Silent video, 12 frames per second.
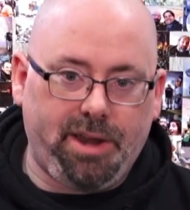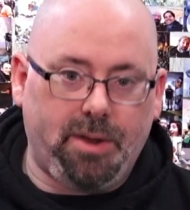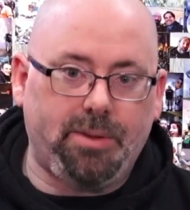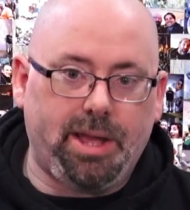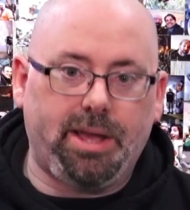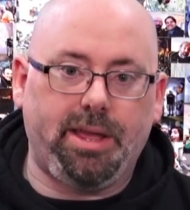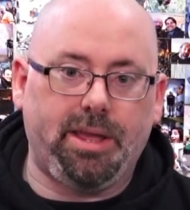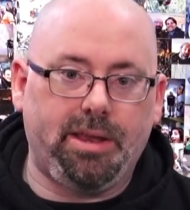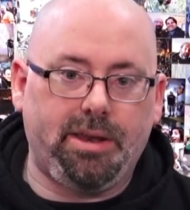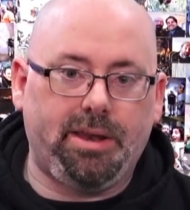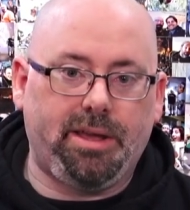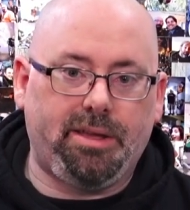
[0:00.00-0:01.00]
area
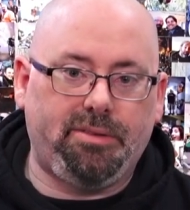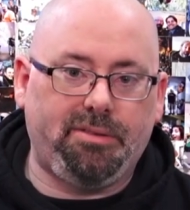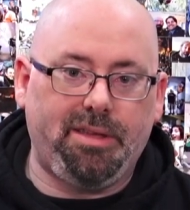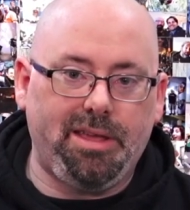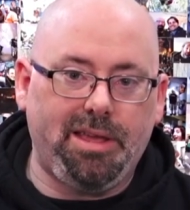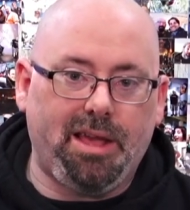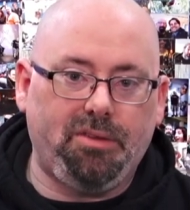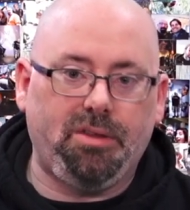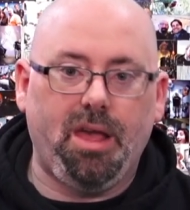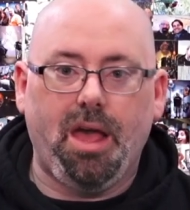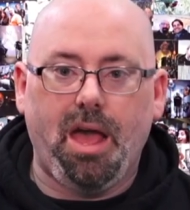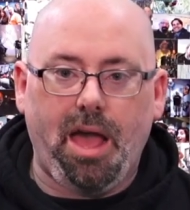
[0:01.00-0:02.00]
in
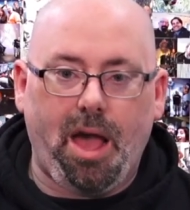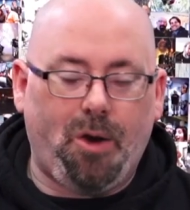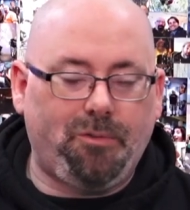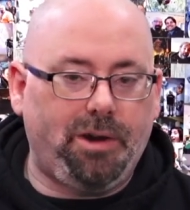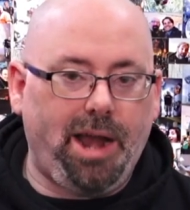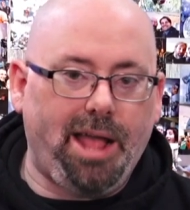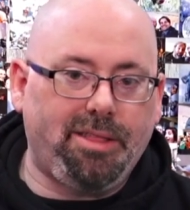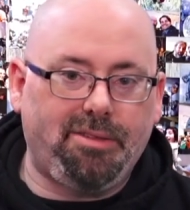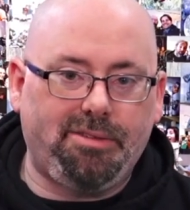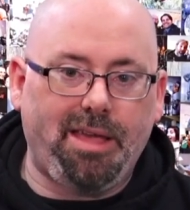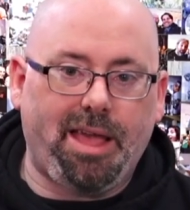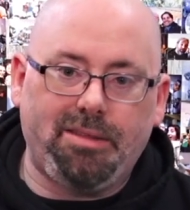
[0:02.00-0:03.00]
CES over at the
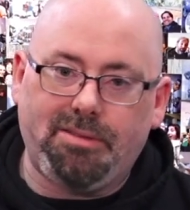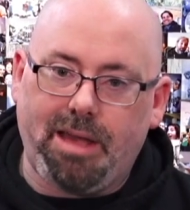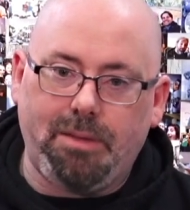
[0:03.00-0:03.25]
Sands.